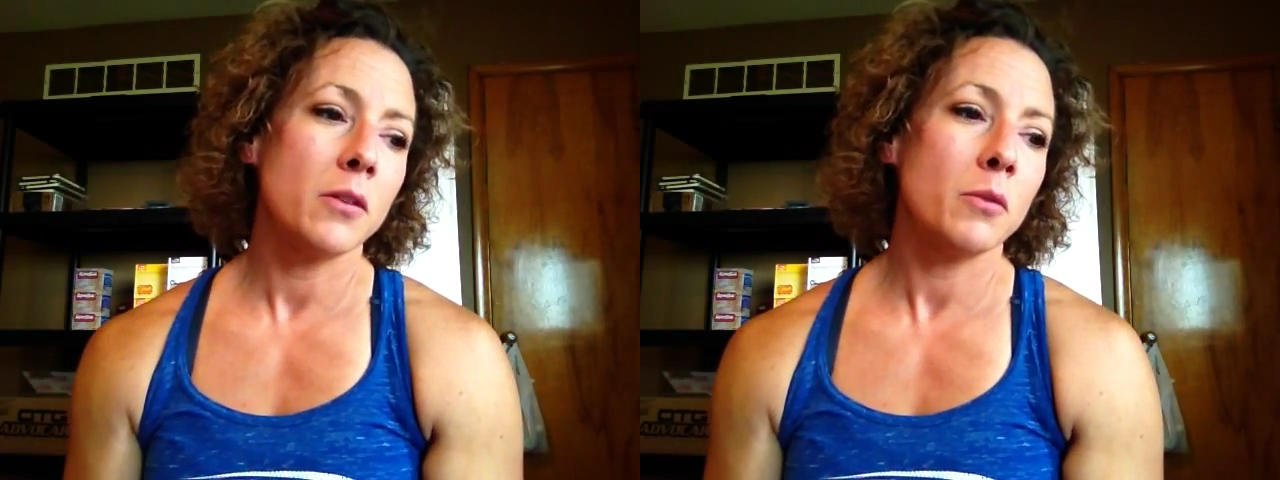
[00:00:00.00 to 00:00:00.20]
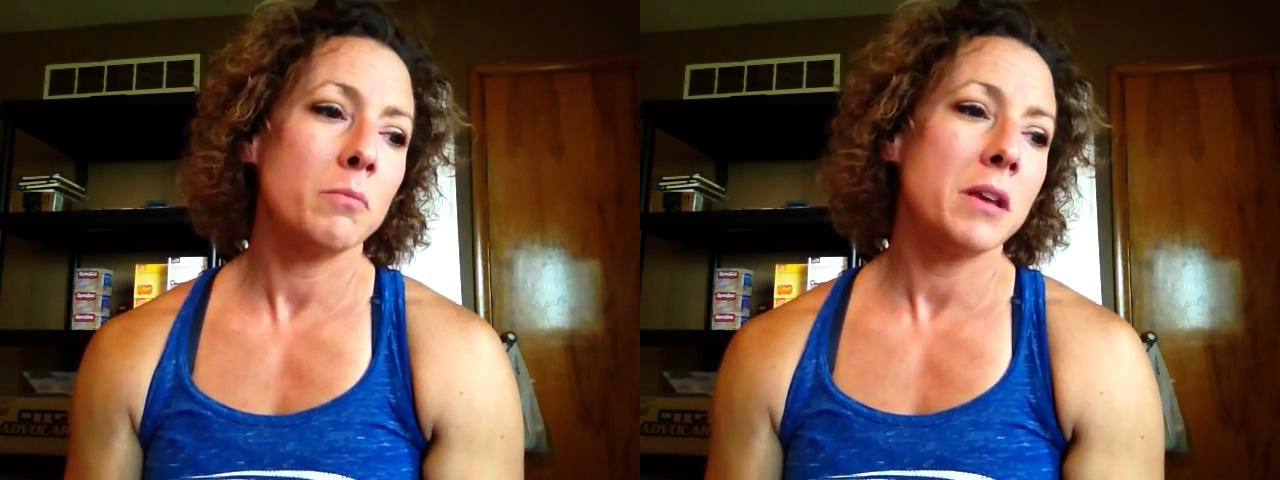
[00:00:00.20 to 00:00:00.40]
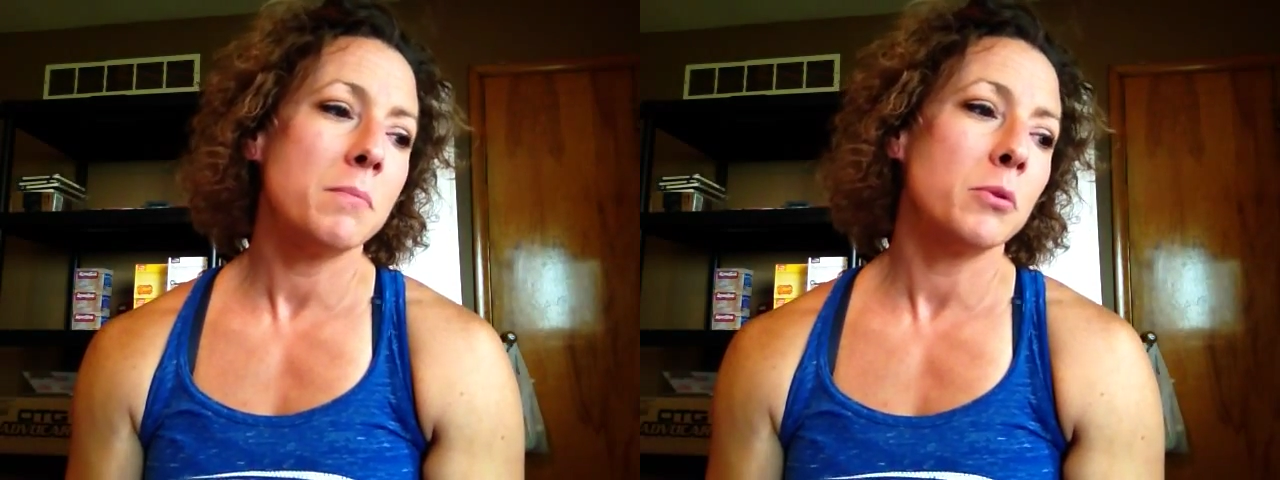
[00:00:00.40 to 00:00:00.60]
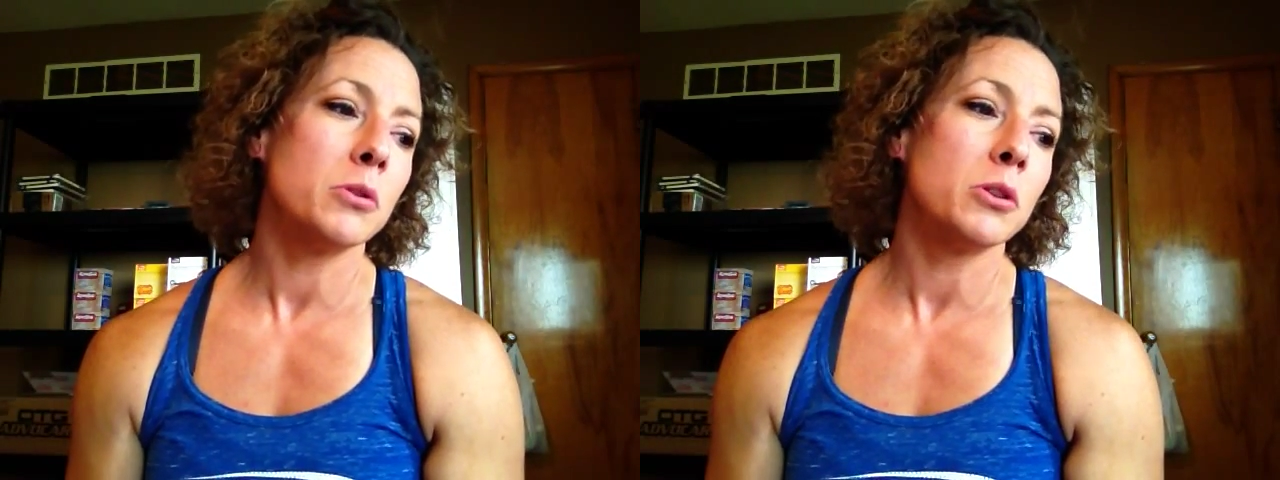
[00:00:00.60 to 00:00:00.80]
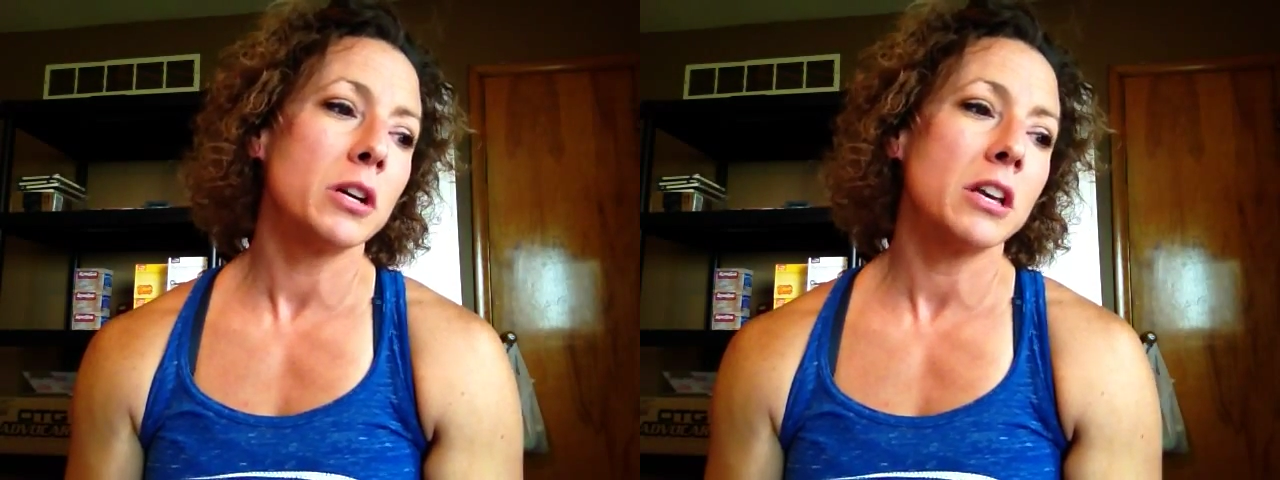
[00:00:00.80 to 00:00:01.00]
When people
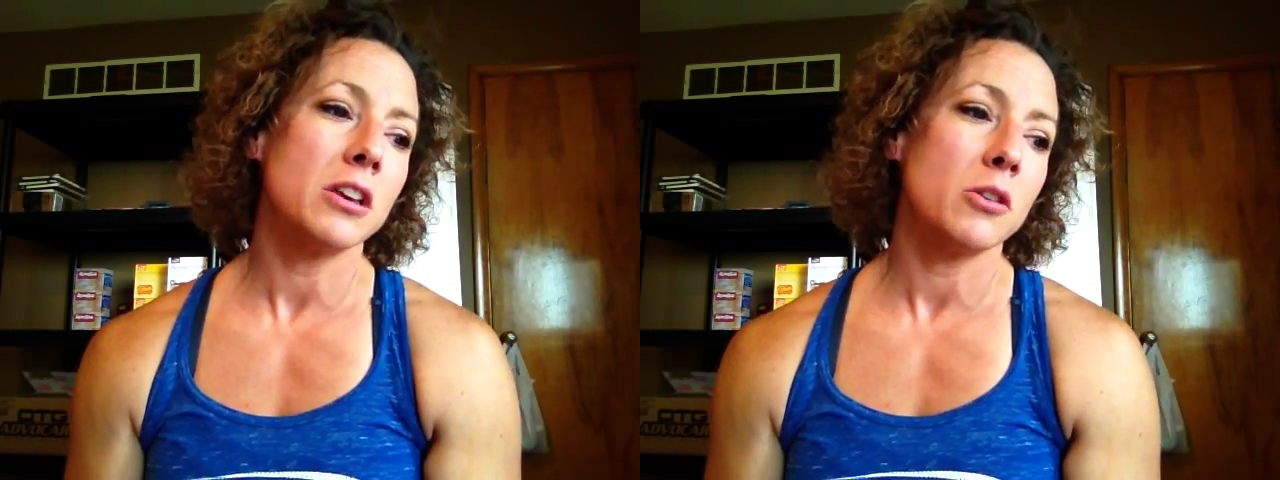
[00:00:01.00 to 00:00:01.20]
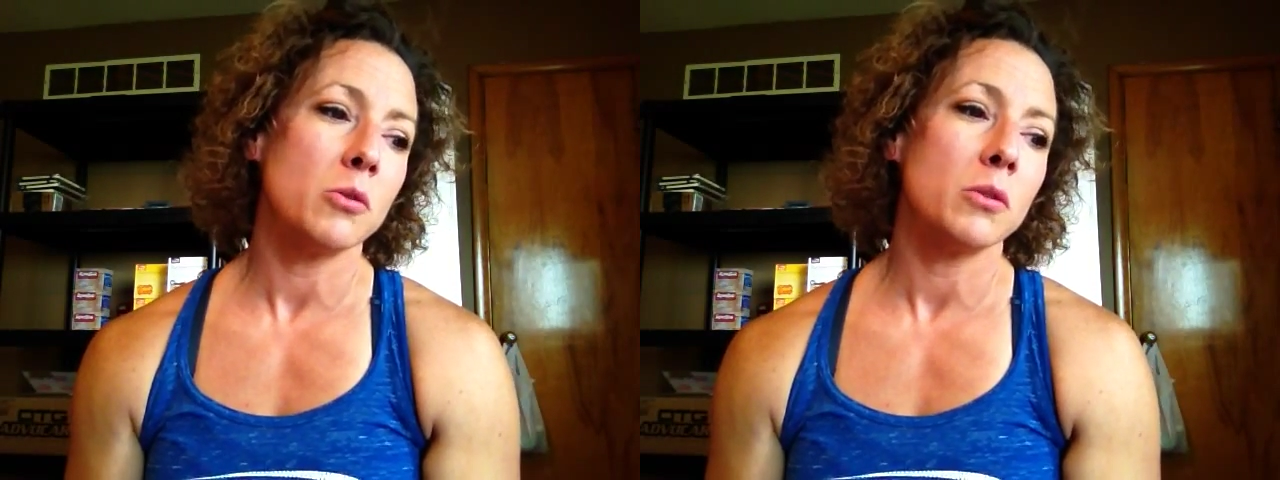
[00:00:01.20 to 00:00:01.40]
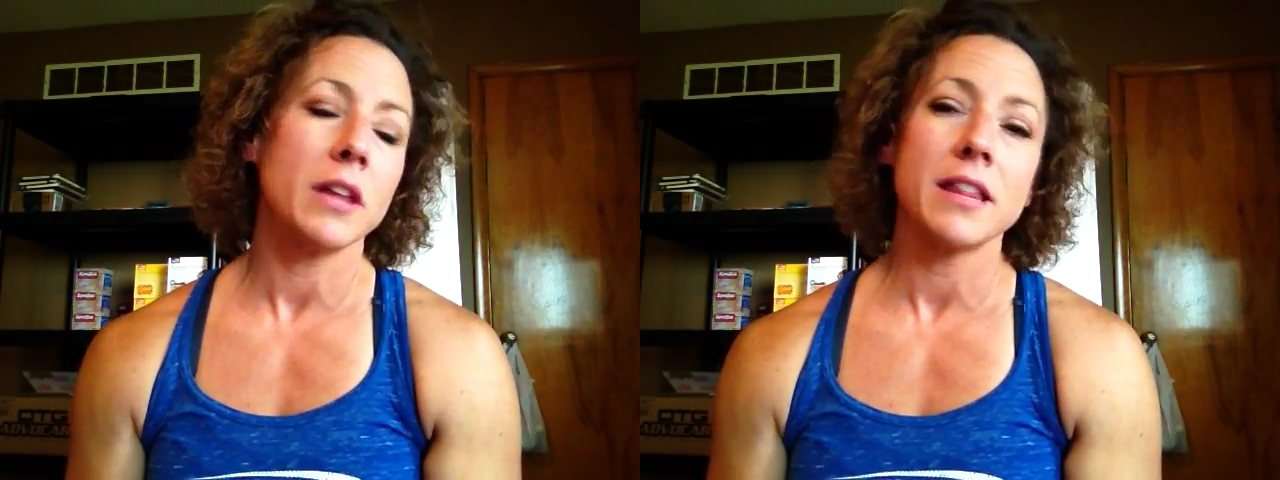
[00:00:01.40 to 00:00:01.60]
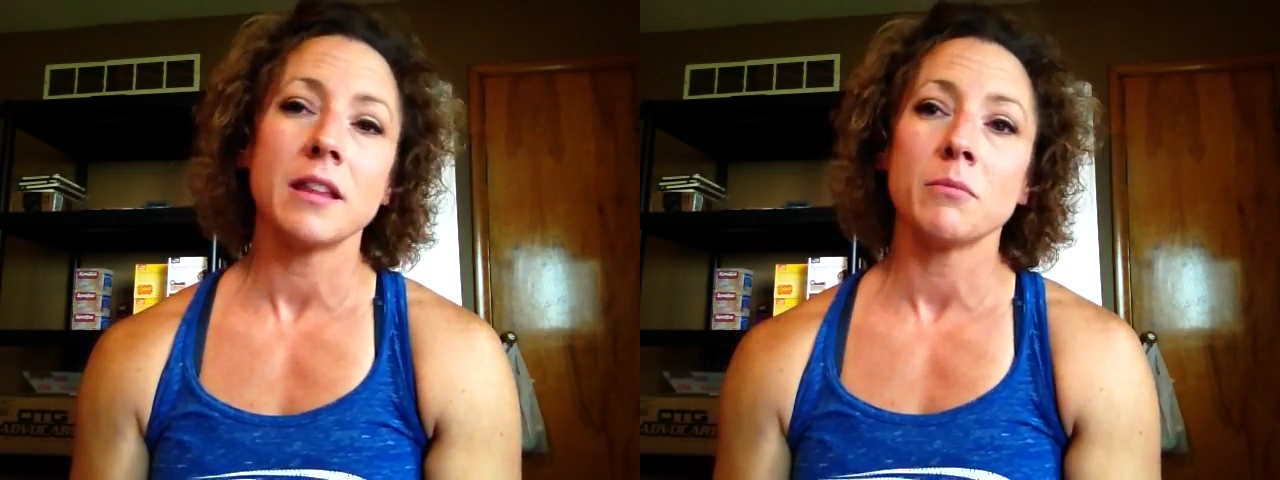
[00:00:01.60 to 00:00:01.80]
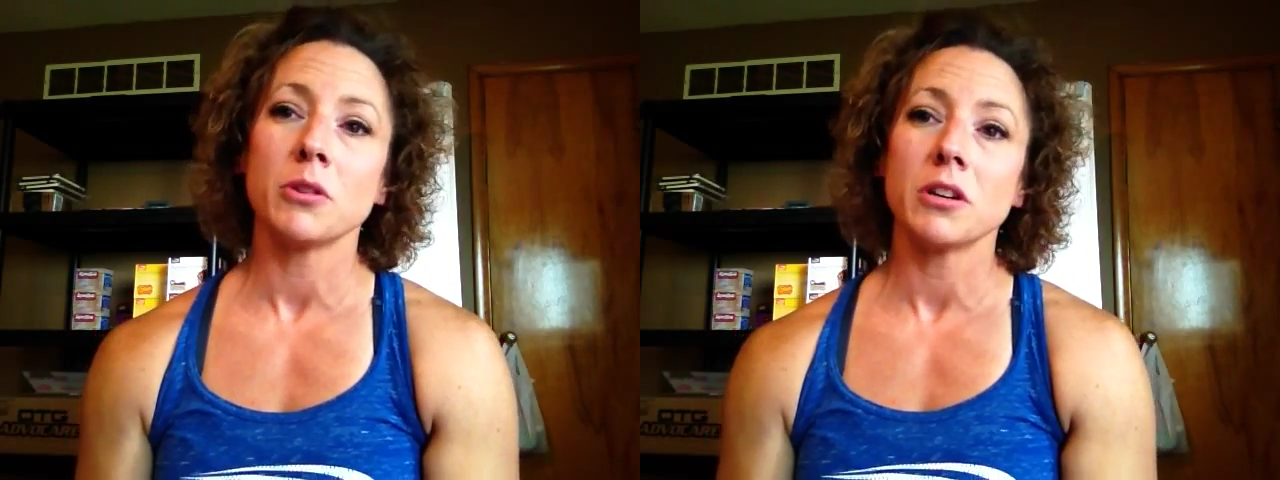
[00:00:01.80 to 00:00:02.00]
look at you, let
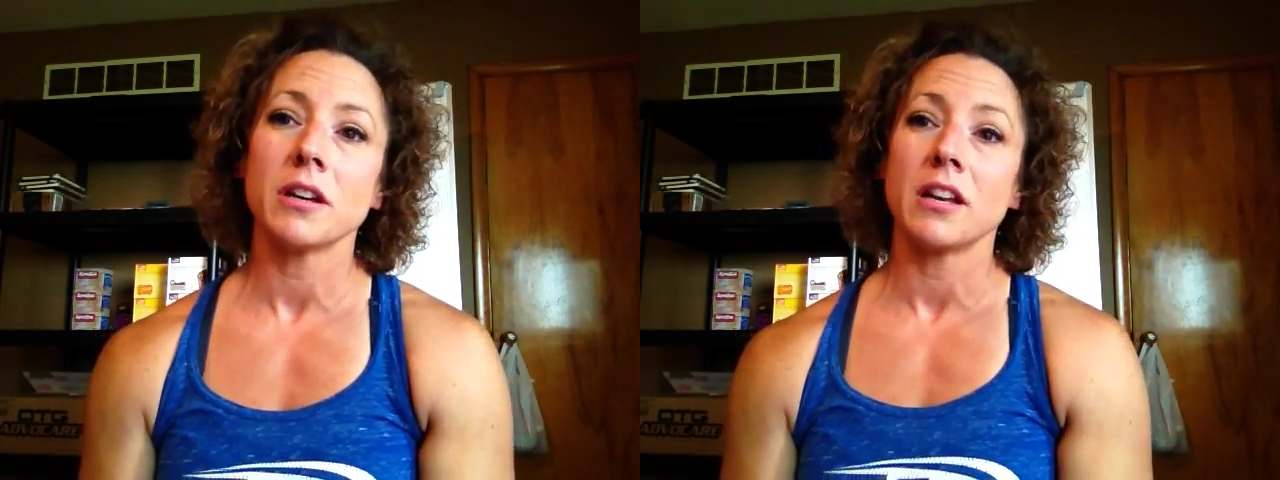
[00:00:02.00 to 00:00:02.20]
them look